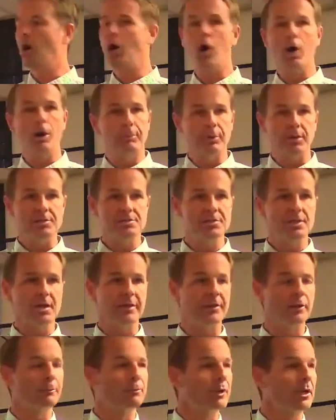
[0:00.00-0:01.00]
All praise
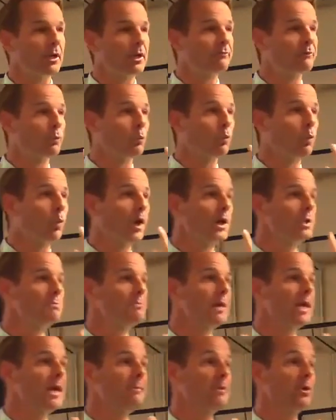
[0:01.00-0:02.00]
God. They're praying for
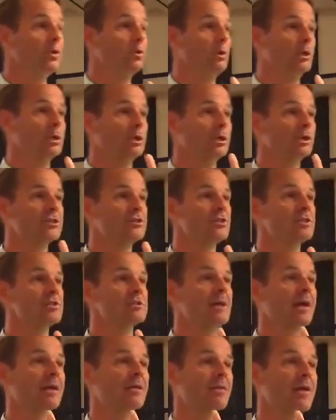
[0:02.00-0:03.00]
one baby who would look
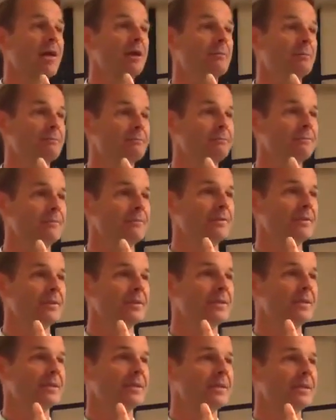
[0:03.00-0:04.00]
just like them.
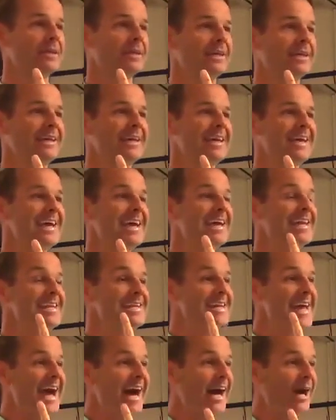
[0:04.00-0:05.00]

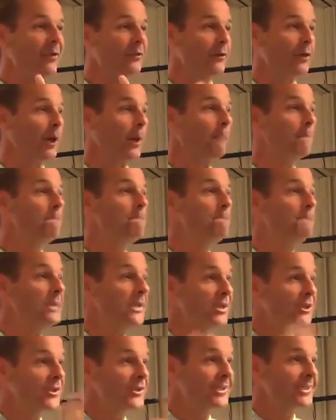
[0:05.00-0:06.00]
And now there are
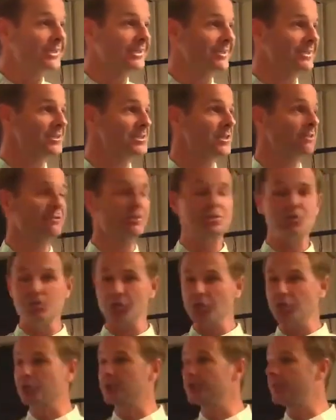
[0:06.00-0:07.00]
billions of the
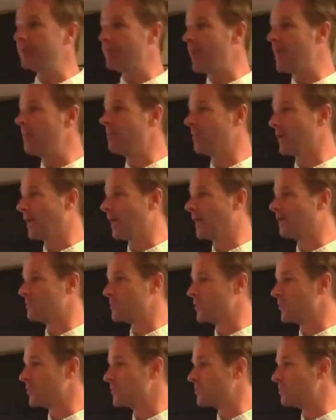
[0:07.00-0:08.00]
children of Abraham,
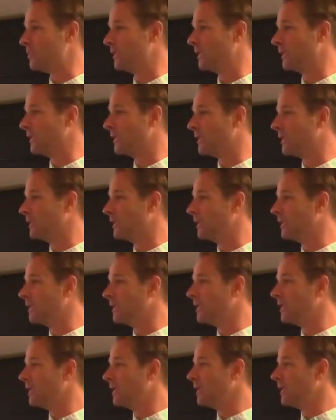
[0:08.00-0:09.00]
so to speak,
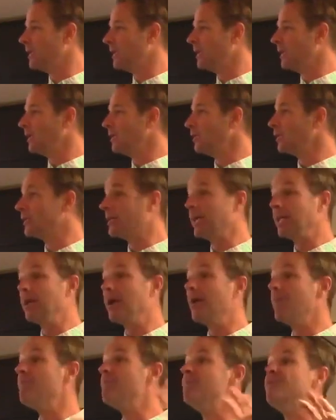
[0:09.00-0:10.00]

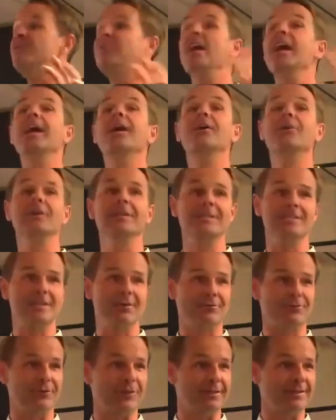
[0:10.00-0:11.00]
looking very
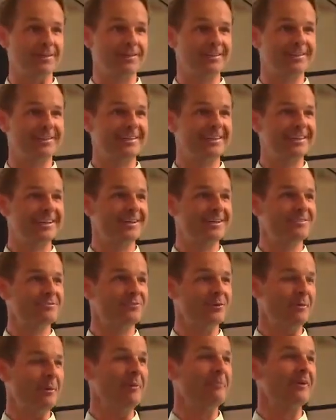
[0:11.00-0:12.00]
different
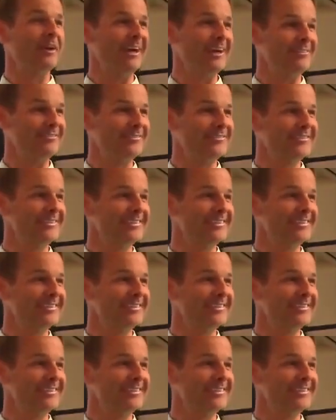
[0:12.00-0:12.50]
from Abraham.